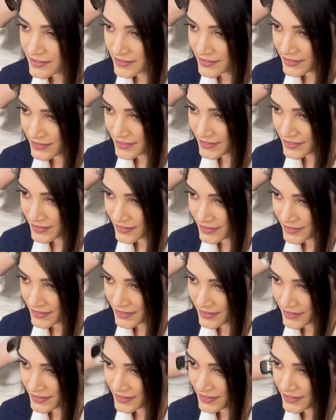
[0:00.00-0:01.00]

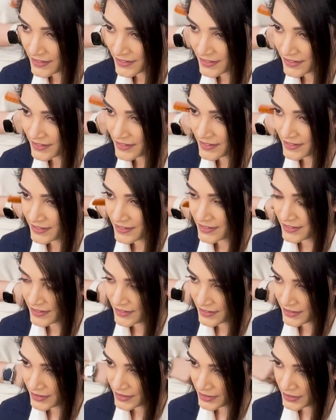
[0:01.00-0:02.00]

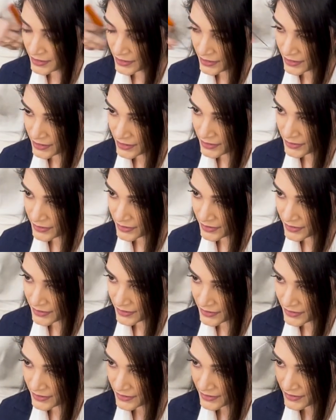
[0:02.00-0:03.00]

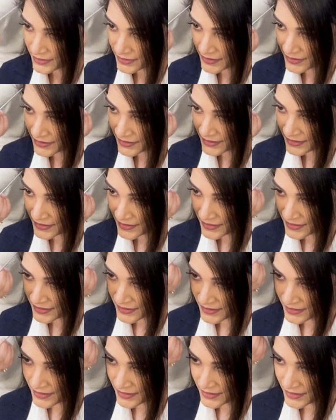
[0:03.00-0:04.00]

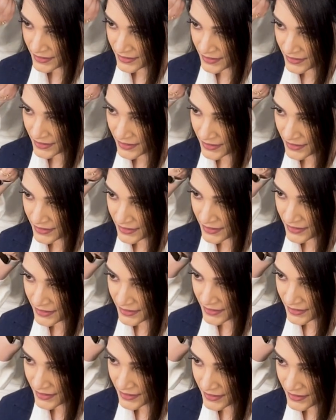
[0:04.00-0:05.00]

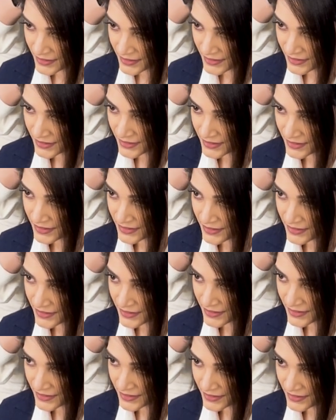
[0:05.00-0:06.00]

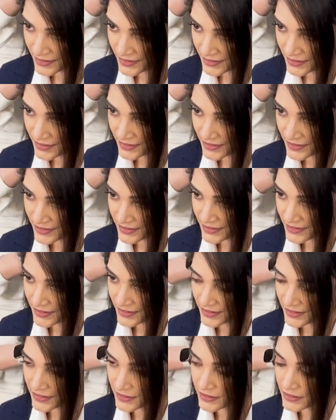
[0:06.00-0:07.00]

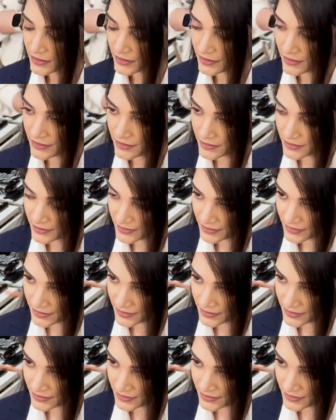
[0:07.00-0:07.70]
(silent)